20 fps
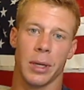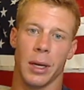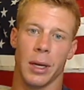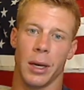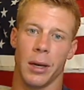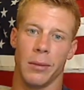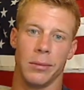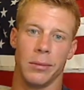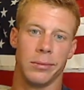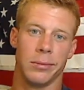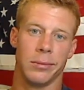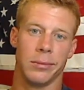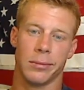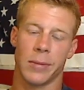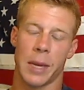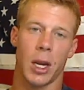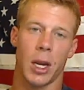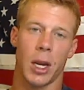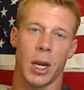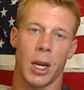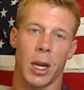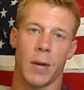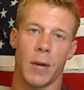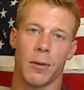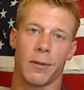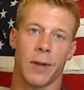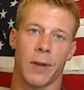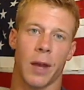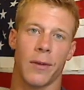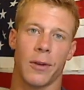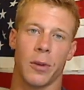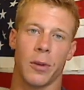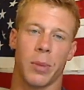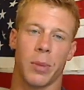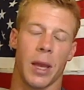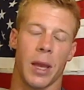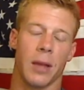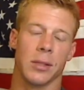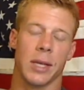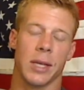I'm squatting over
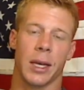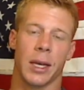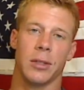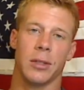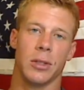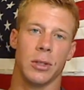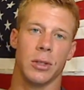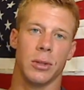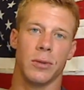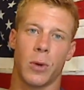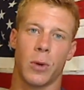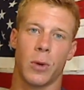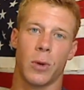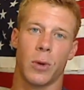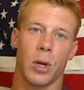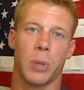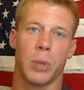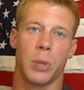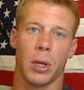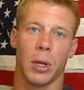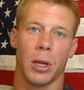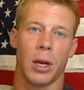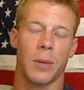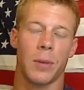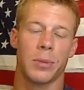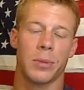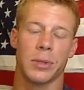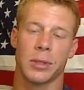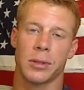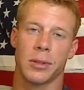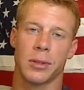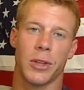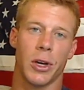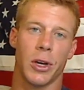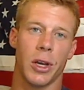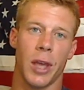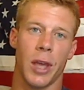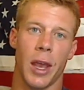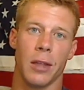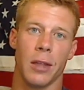500 pounds. I can do 40 pull-ups,
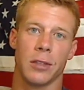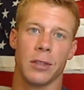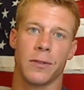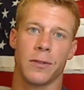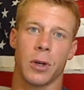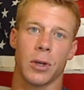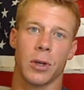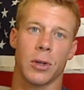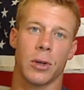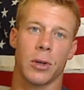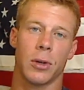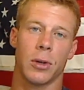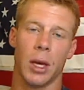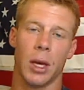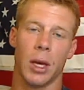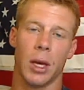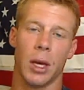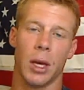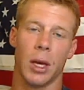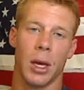38-inch vertical.